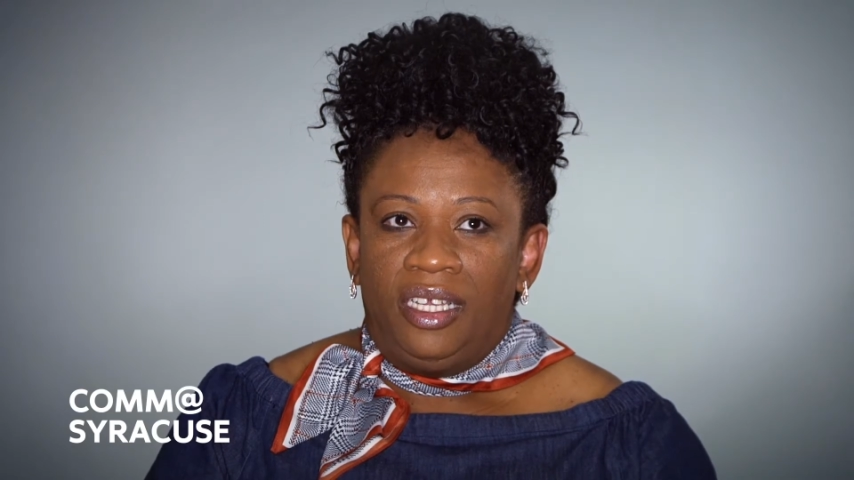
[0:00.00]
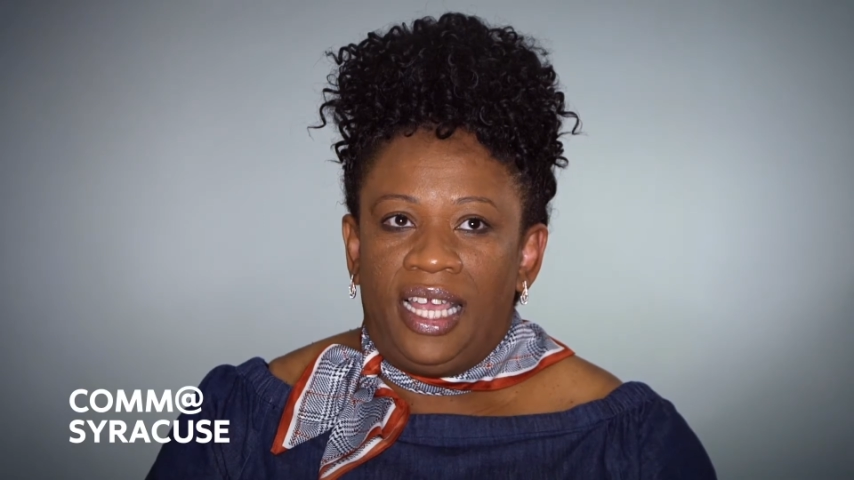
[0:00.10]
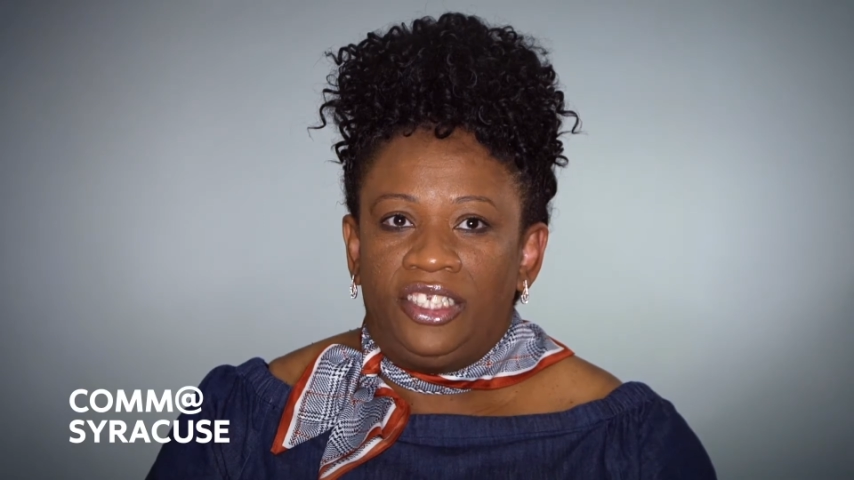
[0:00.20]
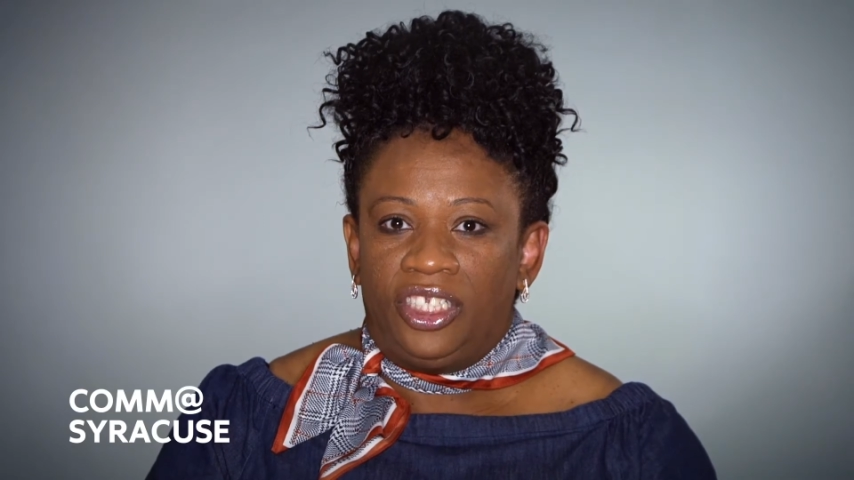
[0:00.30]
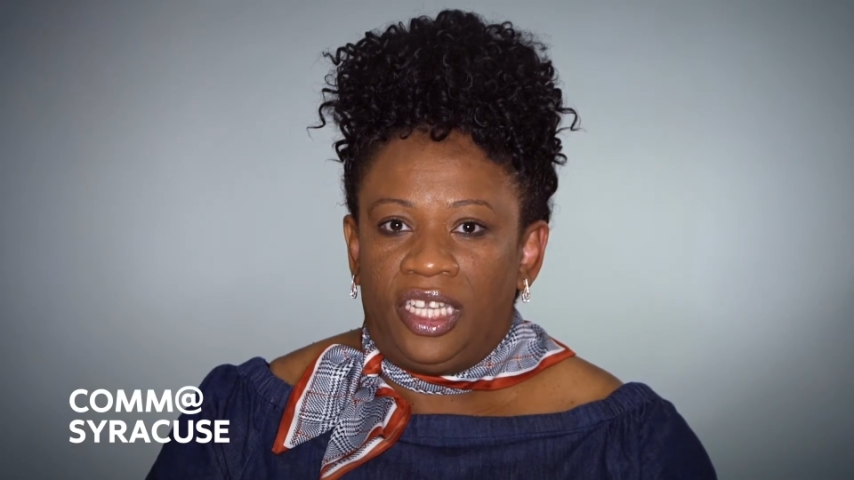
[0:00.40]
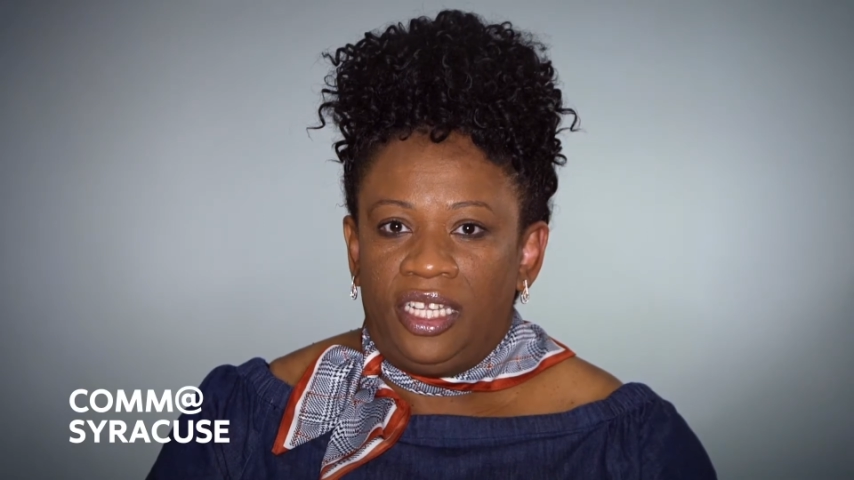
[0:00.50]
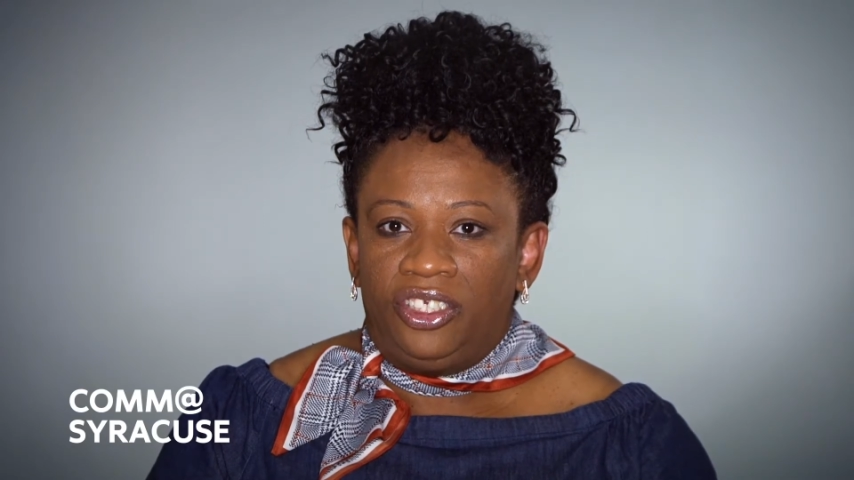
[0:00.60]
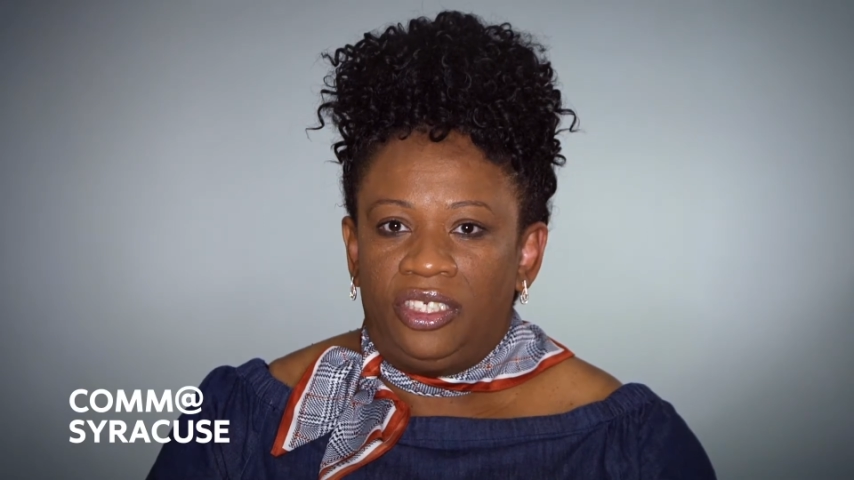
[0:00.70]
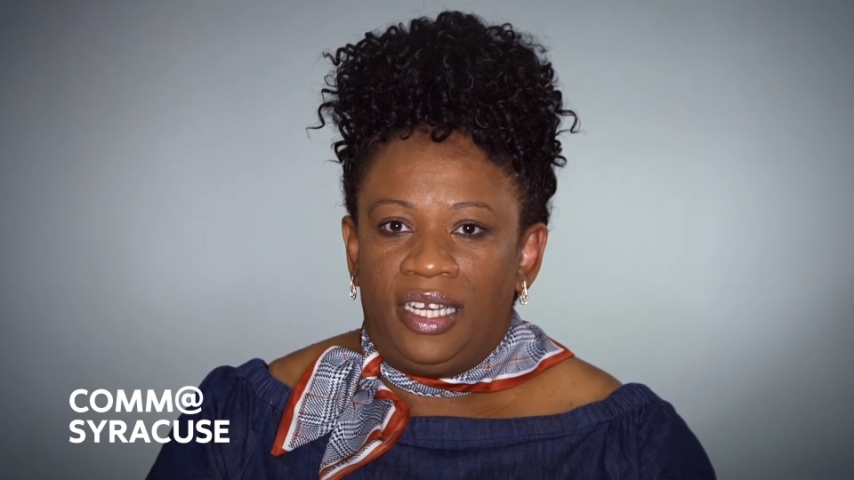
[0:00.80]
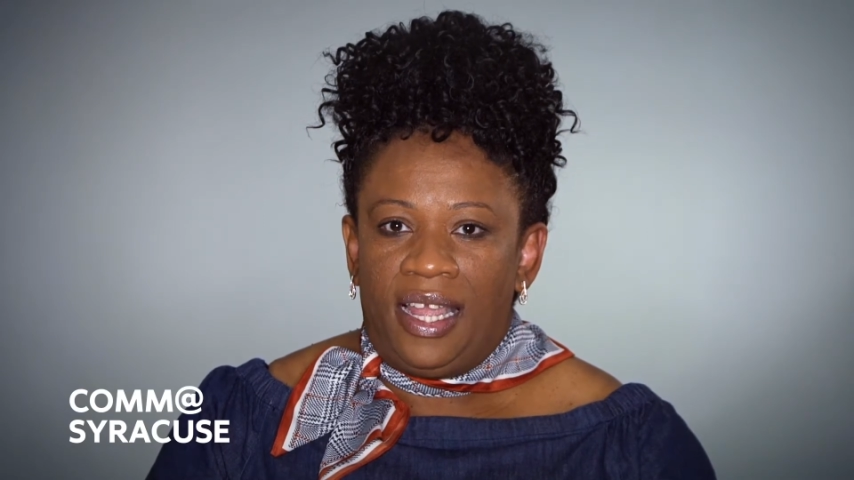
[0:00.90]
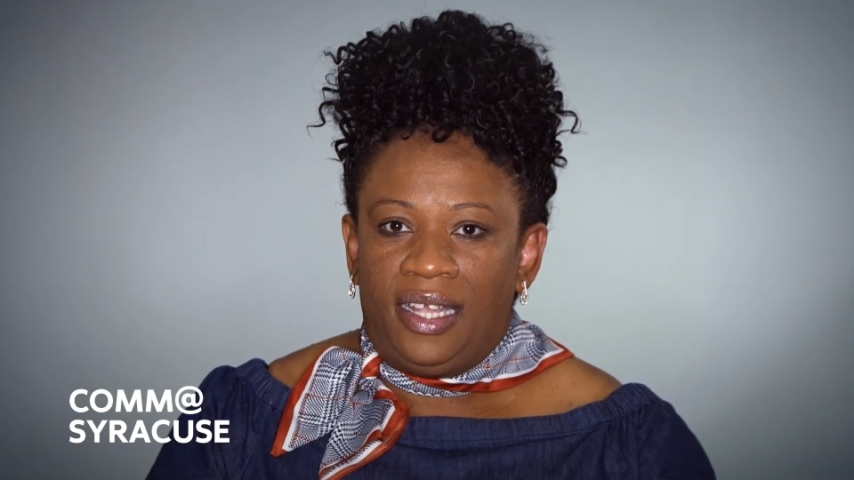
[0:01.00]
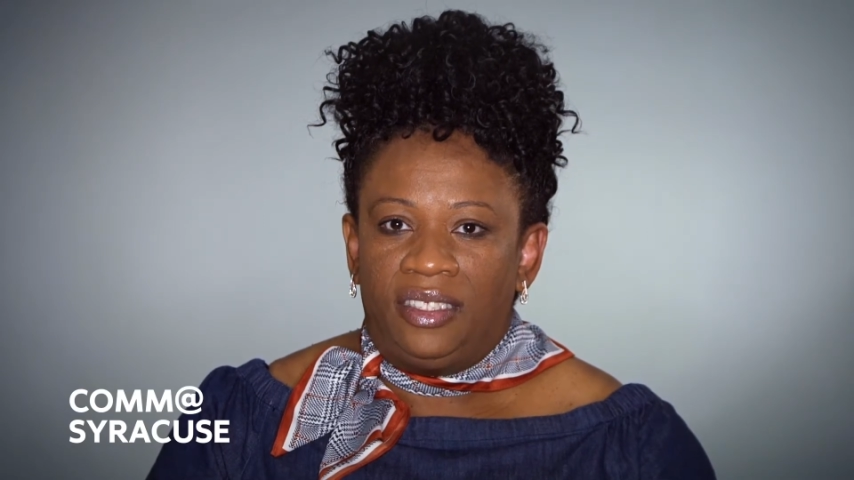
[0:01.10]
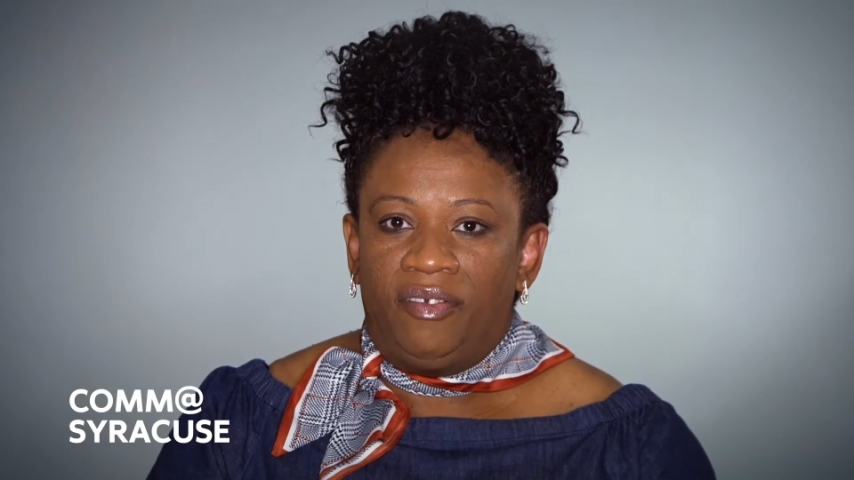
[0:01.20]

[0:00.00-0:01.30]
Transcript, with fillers: education has